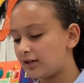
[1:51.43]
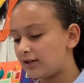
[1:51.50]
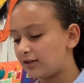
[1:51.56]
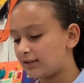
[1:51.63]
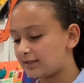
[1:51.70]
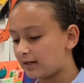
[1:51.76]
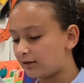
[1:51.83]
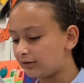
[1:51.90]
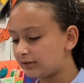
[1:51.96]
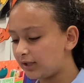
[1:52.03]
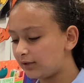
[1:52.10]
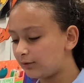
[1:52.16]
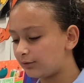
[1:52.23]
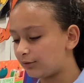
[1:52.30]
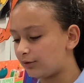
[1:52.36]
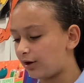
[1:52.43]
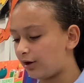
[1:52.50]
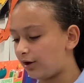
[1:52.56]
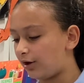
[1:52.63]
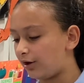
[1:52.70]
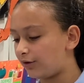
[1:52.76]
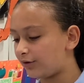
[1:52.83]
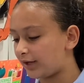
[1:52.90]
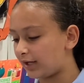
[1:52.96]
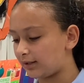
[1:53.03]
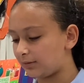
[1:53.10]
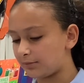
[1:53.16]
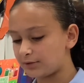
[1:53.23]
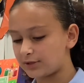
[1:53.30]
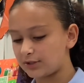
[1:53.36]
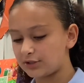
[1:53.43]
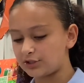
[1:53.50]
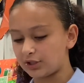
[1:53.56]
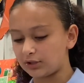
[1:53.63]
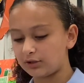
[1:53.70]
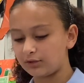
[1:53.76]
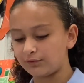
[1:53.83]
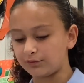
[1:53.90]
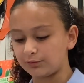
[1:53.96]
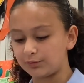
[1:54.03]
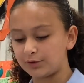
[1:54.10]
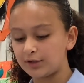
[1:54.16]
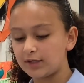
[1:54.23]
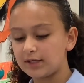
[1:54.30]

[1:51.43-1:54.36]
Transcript: the sour kangaroo got all the animals in the jungle of Newell